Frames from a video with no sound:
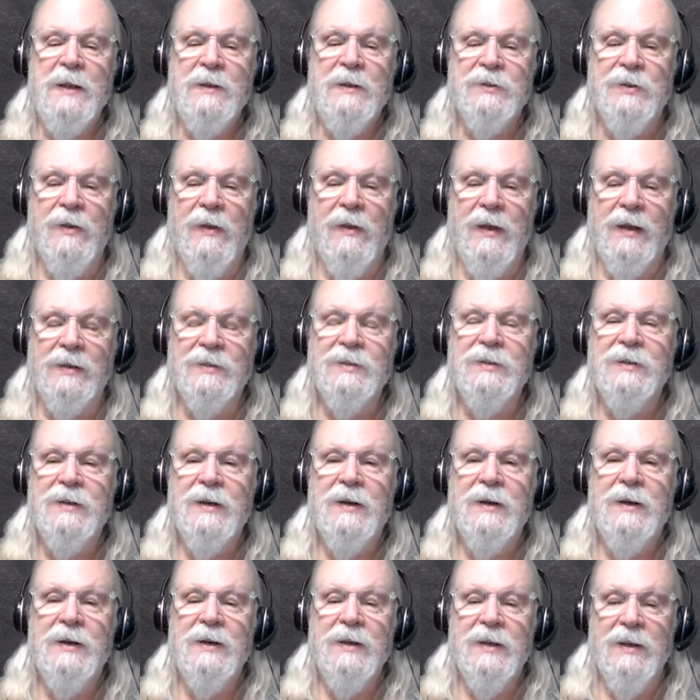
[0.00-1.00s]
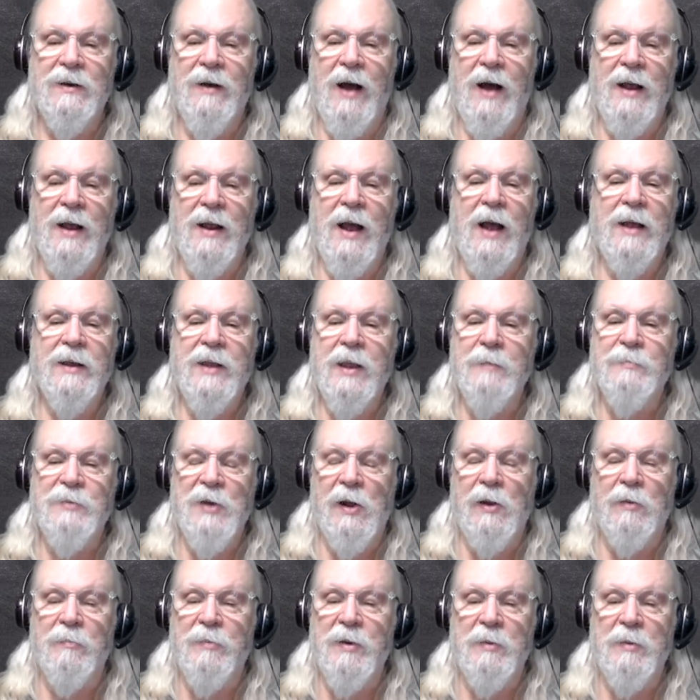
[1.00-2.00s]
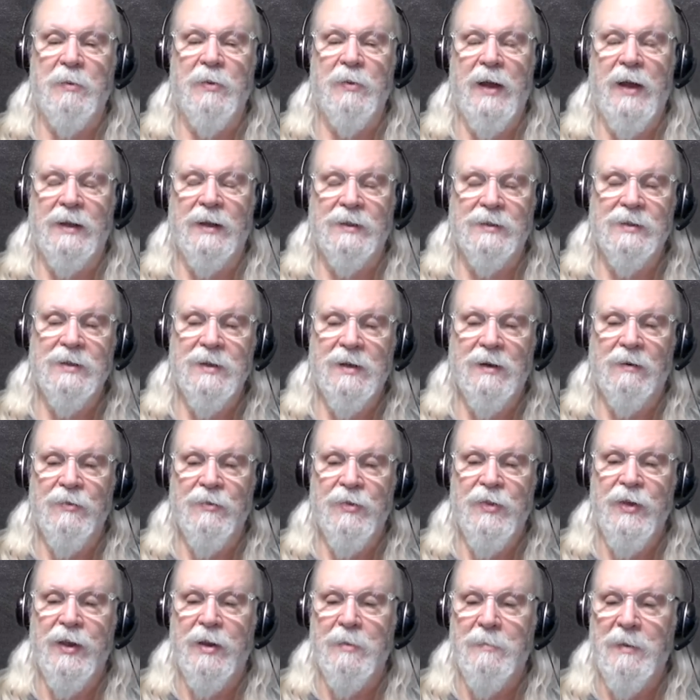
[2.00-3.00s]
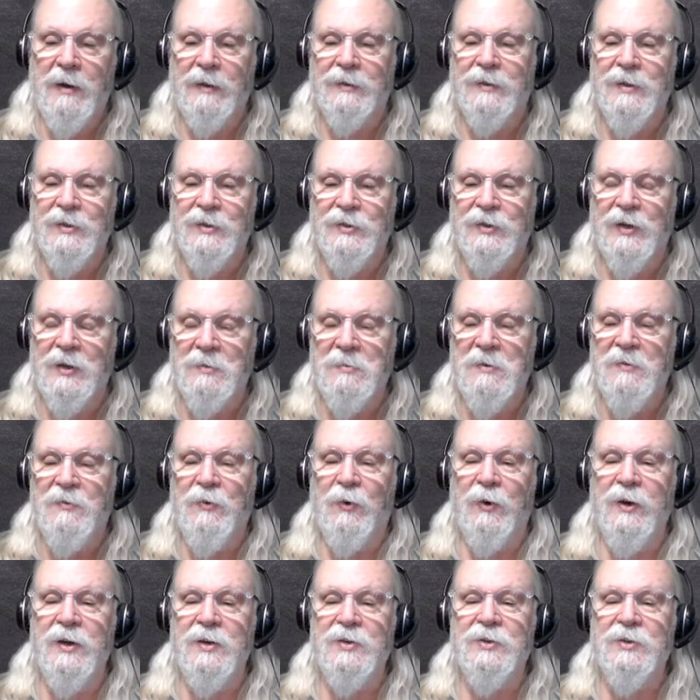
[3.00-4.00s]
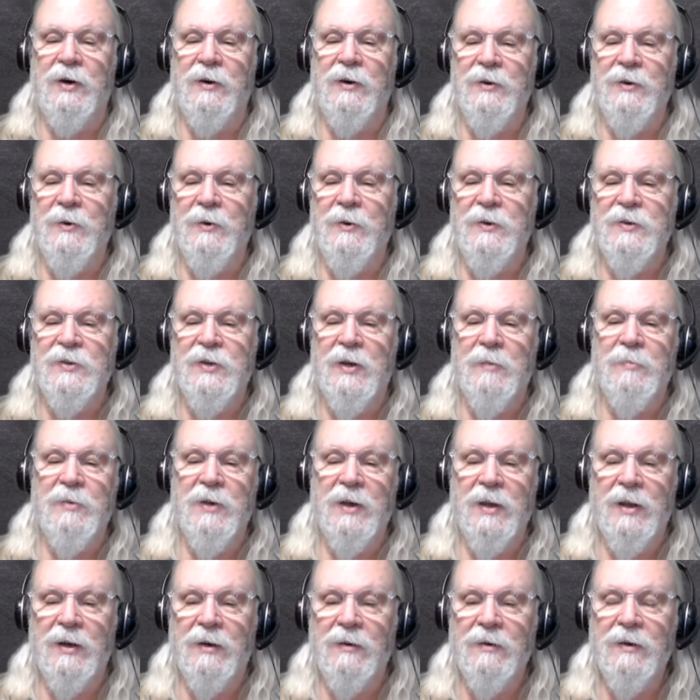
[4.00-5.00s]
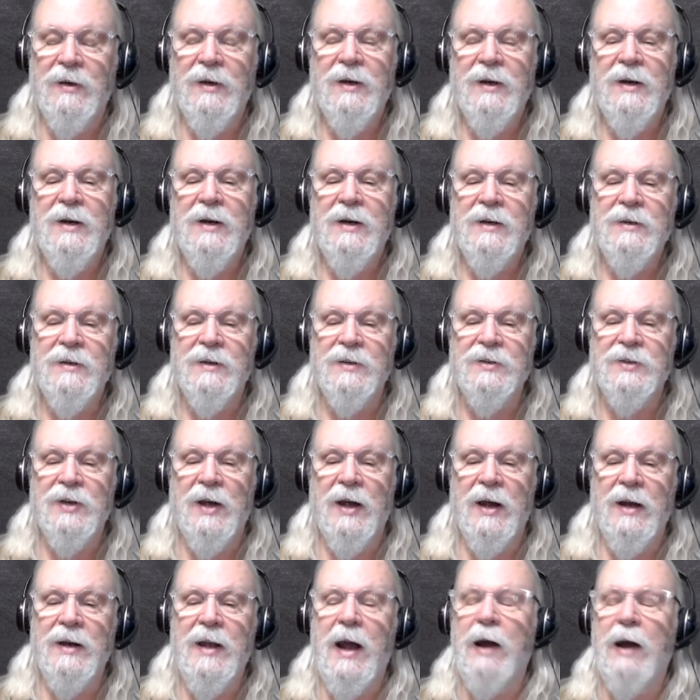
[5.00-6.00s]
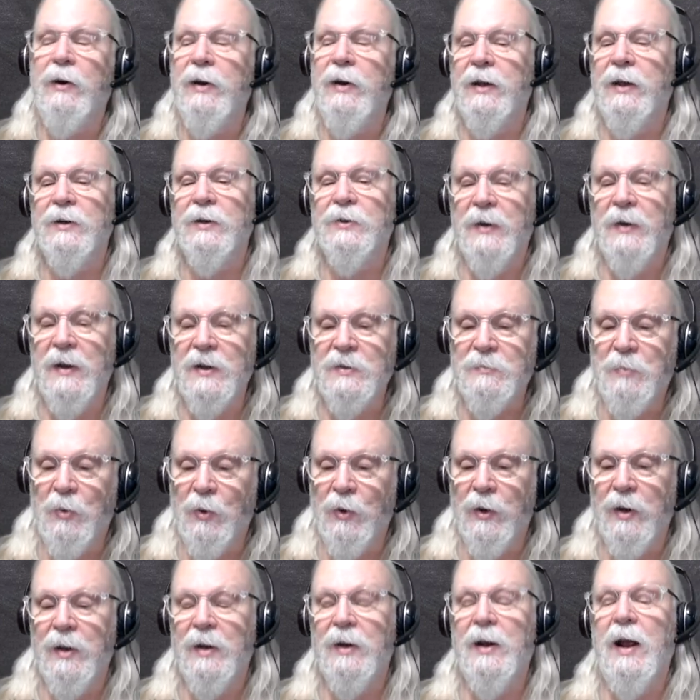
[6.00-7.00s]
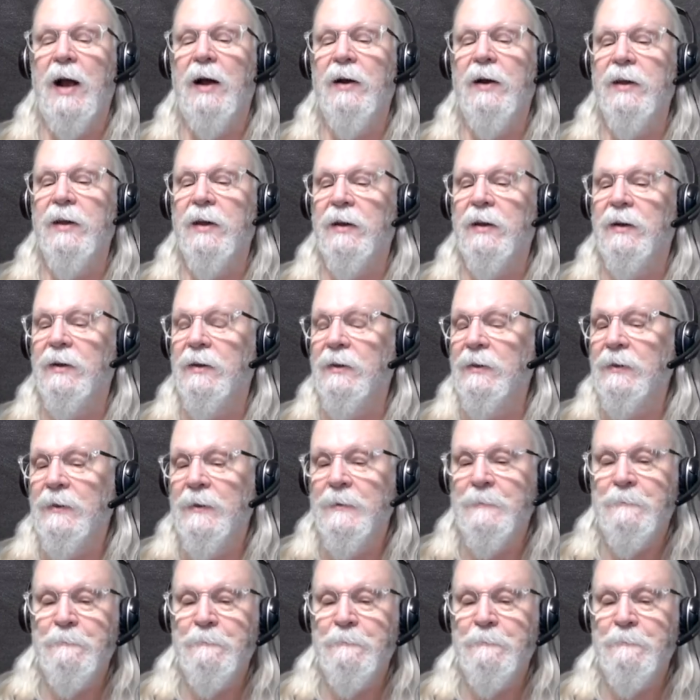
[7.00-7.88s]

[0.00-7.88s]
So that's, I keep telling people think about these things before you start doing something, decide how are you going to transport it, how are you going to,